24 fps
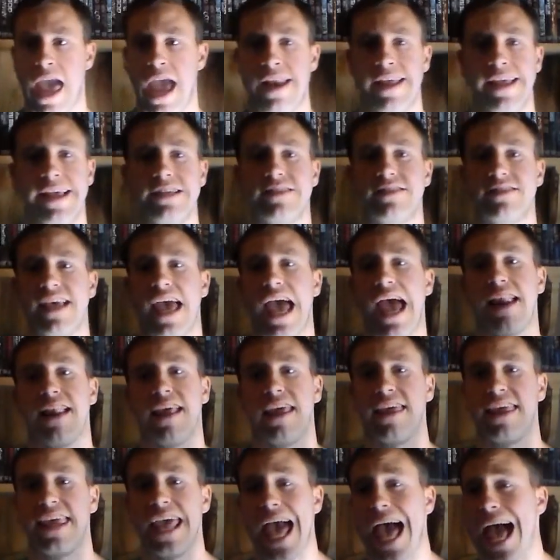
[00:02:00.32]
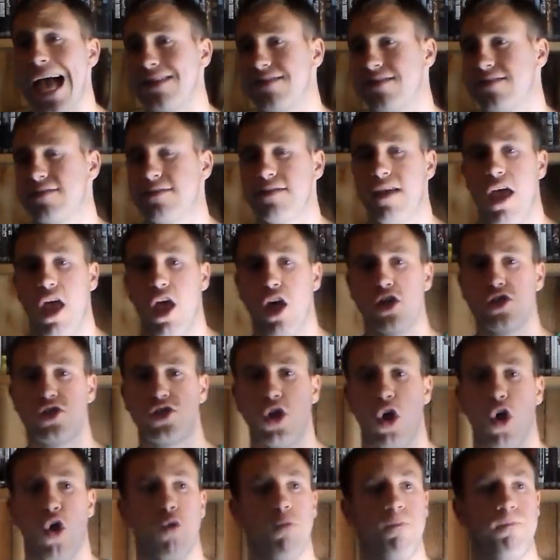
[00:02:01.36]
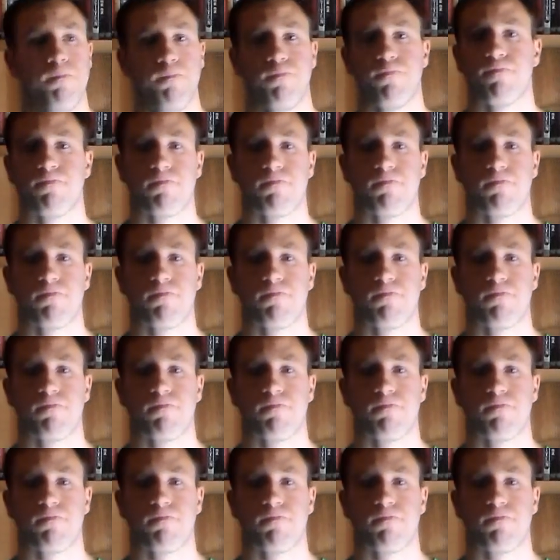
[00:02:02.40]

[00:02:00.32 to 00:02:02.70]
And he said, Yes. So